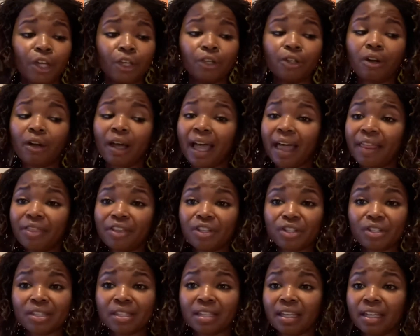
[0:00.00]
You don't have to
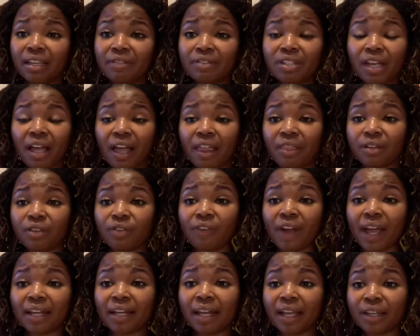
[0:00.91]
just give to others
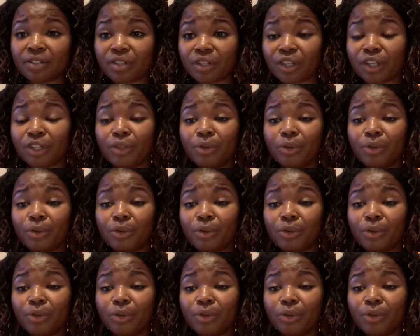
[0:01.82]
financially.